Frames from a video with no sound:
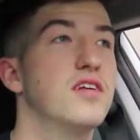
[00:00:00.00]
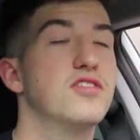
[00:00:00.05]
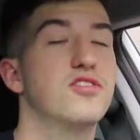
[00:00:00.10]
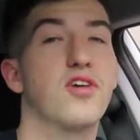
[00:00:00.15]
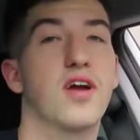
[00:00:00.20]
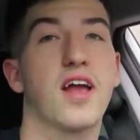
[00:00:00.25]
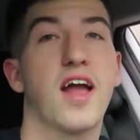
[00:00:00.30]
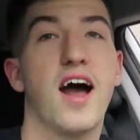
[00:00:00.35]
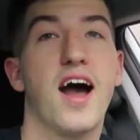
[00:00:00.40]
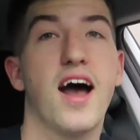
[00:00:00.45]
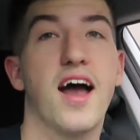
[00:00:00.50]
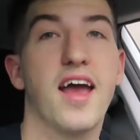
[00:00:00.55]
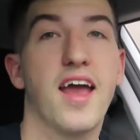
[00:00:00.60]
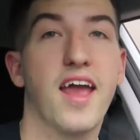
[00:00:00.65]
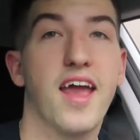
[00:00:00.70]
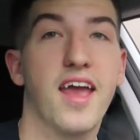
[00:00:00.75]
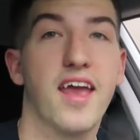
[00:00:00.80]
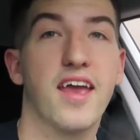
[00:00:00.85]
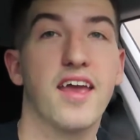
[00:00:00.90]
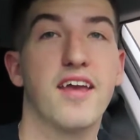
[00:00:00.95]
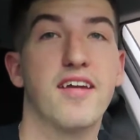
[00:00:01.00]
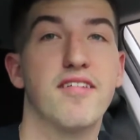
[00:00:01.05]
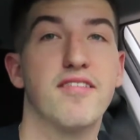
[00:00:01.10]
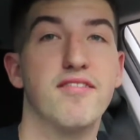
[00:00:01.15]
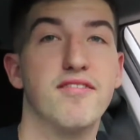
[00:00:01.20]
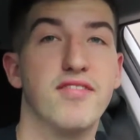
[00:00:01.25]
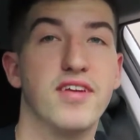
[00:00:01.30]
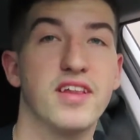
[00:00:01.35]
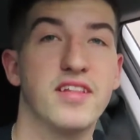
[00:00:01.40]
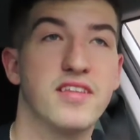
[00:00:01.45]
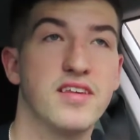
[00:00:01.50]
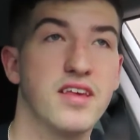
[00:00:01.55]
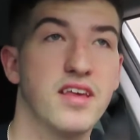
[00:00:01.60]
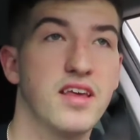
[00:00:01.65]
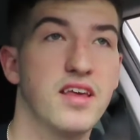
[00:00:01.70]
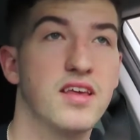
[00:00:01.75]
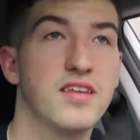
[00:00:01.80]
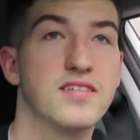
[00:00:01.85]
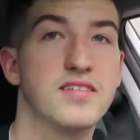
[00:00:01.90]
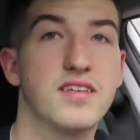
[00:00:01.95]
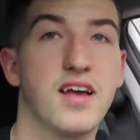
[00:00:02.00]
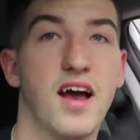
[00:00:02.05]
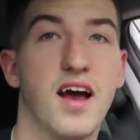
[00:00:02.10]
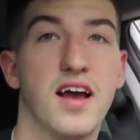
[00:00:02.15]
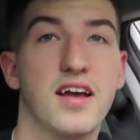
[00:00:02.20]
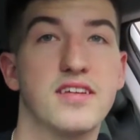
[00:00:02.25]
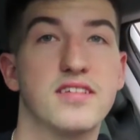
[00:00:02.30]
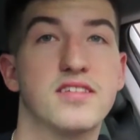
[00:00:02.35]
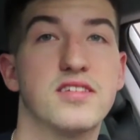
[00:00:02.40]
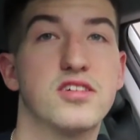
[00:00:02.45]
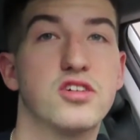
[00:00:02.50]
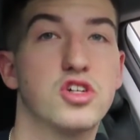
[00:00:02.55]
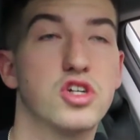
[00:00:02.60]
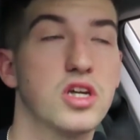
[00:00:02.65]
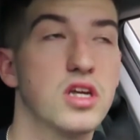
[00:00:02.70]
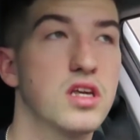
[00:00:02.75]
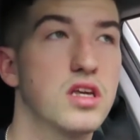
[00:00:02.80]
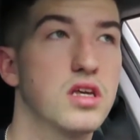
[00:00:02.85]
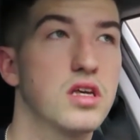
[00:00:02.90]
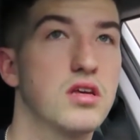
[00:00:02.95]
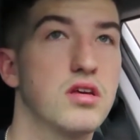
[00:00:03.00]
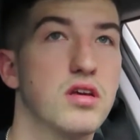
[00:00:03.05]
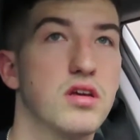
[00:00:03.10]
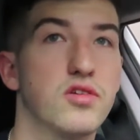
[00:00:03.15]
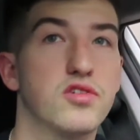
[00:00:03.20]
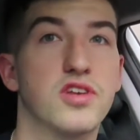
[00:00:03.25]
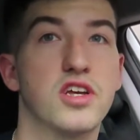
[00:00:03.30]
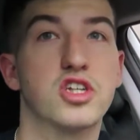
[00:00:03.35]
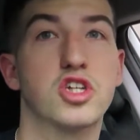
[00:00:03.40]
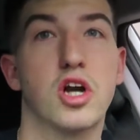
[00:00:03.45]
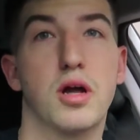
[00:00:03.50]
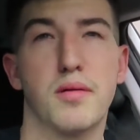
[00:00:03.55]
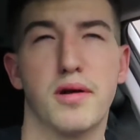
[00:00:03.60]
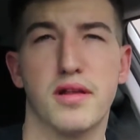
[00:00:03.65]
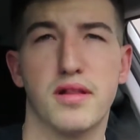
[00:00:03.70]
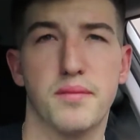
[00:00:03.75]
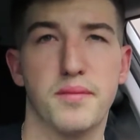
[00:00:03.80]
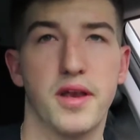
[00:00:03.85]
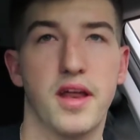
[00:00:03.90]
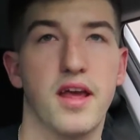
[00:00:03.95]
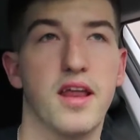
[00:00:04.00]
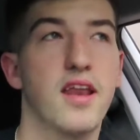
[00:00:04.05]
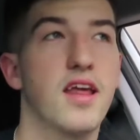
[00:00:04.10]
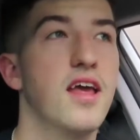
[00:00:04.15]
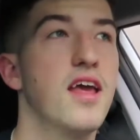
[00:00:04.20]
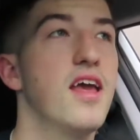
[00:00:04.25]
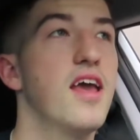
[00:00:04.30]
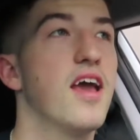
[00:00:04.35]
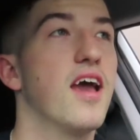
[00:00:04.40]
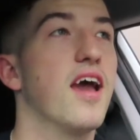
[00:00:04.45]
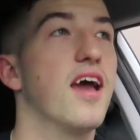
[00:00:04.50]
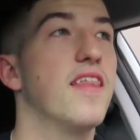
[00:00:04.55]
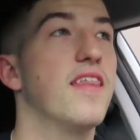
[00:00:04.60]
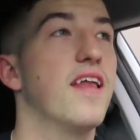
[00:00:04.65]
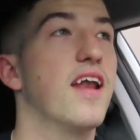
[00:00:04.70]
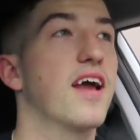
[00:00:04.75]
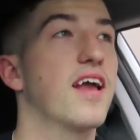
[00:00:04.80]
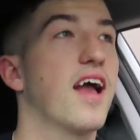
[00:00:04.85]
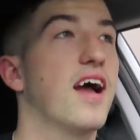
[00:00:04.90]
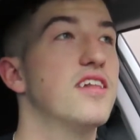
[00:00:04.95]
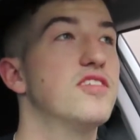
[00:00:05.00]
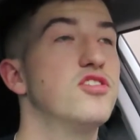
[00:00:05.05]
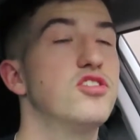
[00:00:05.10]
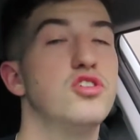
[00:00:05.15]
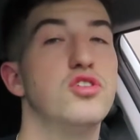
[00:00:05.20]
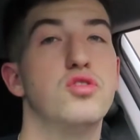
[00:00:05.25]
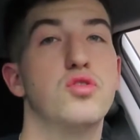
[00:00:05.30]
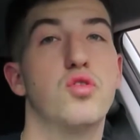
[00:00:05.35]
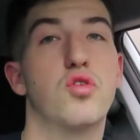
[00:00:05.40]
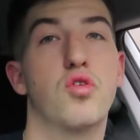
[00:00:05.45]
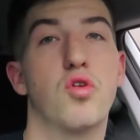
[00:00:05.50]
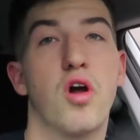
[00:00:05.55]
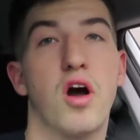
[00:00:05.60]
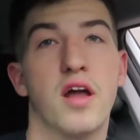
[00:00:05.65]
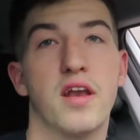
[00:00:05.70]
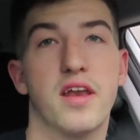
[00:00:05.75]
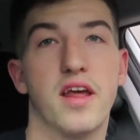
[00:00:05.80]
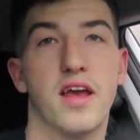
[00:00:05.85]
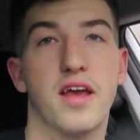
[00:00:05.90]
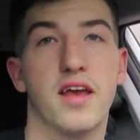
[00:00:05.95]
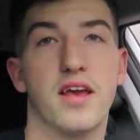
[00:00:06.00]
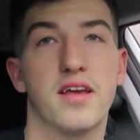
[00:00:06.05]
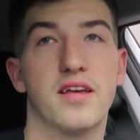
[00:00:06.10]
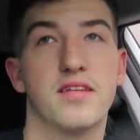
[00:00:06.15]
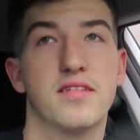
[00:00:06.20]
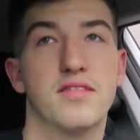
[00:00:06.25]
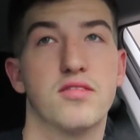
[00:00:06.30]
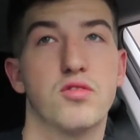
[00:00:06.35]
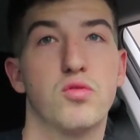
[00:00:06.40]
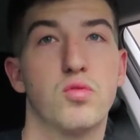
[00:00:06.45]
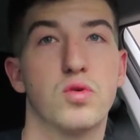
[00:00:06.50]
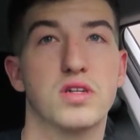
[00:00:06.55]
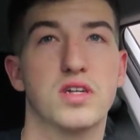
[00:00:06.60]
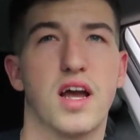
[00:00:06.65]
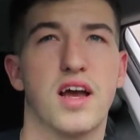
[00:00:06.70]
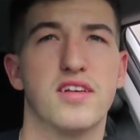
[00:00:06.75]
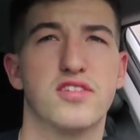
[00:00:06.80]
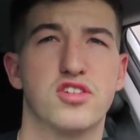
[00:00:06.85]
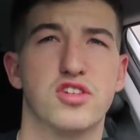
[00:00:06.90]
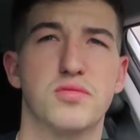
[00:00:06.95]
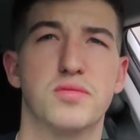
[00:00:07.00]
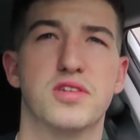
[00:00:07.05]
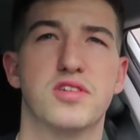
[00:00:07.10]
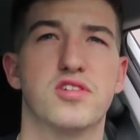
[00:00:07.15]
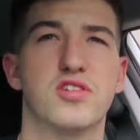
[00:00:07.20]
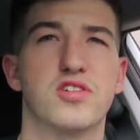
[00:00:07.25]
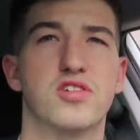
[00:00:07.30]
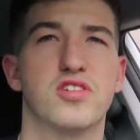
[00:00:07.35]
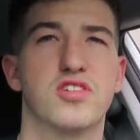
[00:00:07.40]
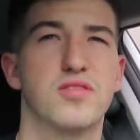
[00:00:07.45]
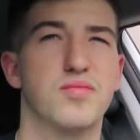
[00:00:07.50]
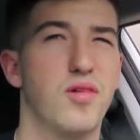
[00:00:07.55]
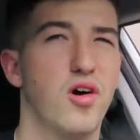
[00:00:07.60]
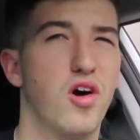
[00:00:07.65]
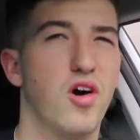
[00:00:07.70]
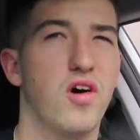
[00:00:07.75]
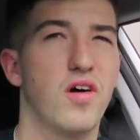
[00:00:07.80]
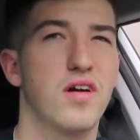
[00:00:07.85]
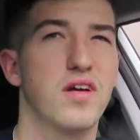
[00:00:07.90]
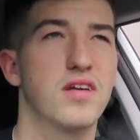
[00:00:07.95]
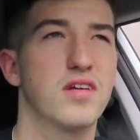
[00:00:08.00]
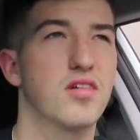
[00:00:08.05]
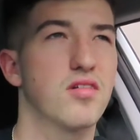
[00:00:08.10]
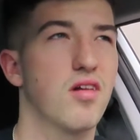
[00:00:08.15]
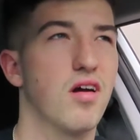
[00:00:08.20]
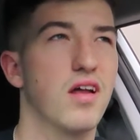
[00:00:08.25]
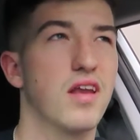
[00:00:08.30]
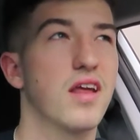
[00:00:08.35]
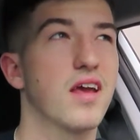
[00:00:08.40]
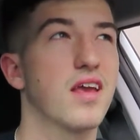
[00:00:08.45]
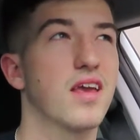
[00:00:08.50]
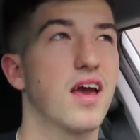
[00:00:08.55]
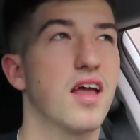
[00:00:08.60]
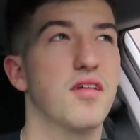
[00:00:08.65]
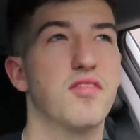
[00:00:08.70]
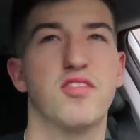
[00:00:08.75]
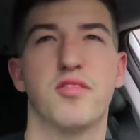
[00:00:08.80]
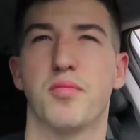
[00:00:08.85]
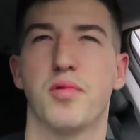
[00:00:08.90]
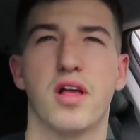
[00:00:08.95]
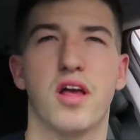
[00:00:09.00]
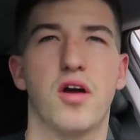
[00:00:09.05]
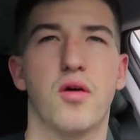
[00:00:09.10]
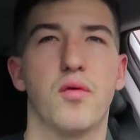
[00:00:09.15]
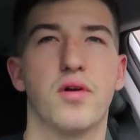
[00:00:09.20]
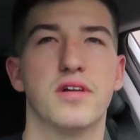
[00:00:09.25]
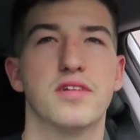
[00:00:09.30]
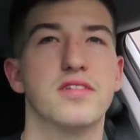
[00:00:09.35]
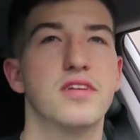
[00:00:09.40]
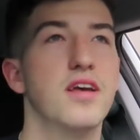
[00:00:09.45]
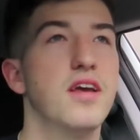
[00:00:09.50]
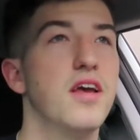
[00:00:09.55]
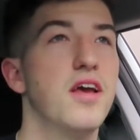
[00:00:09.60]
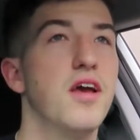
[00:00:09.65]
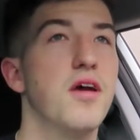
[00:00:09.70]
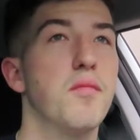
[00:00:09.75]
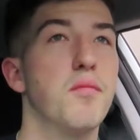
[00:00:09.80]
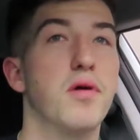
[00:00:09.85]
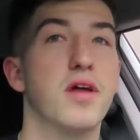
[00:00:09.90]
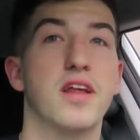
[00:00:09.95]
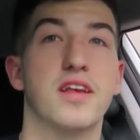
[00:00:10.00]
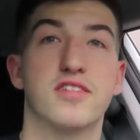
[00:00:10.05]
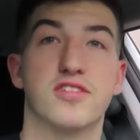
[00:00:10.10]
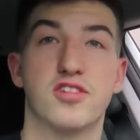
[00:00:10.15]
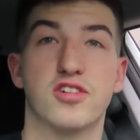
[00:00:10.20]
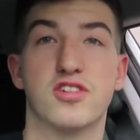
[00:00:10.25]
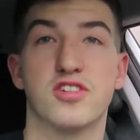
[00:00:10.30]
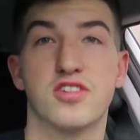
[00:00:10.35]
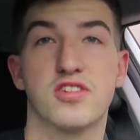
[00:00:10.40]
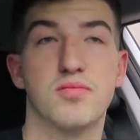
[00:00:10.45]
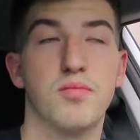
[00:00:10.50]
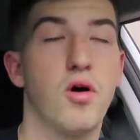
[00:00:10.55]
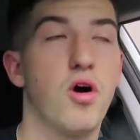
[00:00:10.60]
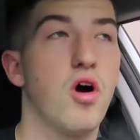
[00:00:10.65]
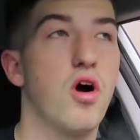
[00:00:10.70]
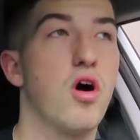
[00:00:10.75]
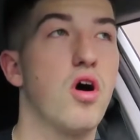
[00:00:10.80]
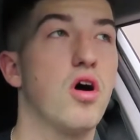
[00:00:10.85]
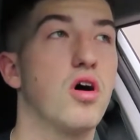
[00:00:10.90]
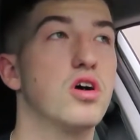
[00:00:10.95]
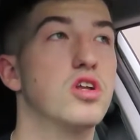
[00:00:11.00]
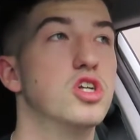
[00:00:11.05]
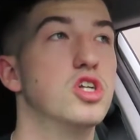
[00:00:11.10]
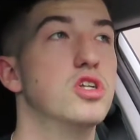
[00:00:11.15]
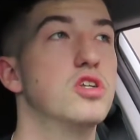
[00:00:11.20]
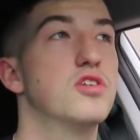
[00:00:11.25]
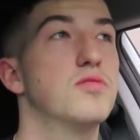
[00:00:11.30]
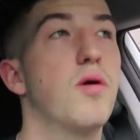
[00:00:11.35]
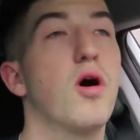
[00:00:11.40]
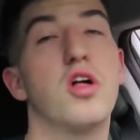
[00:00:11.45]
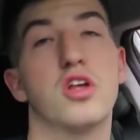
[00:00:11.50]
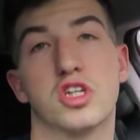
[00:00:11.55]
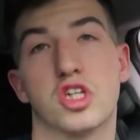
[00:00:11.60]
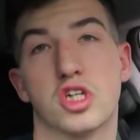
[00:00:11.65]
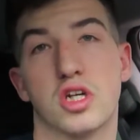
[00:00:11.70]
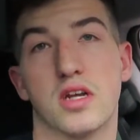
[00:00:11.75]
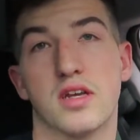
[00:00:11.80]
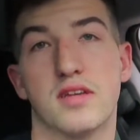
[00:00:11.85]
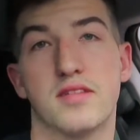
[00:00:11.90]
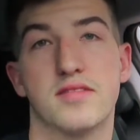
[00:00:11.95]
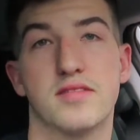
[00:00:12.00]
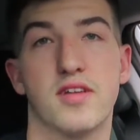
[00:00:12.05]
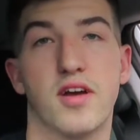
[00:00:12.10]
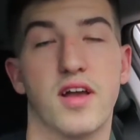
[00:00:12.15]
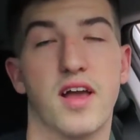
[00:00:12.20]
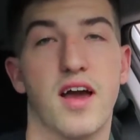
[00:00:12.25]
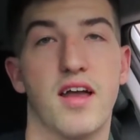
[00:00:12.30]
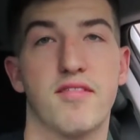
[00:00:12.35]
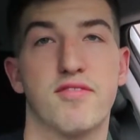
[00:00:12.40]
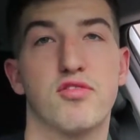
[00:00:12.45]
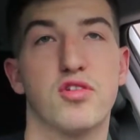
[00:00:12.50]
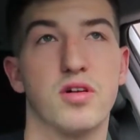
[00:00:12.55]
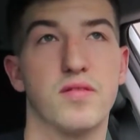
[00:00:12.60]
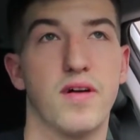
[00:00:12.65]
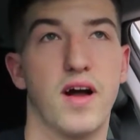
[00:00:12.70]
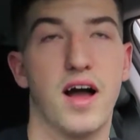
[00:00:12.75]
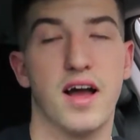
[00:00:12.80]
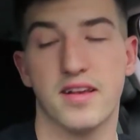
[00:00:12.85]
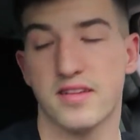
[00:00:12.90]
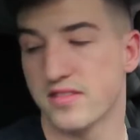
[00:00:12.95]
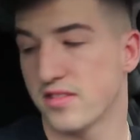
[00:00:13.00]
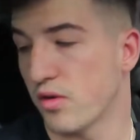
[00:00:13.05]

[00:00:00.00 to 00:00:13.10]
So I got a venti sized drink. It was a strawberry lemonade. And then I got 2 grande, which I assume is their small. Grande, kind of a play on words. But is their smallest drink. So I got it full of ice.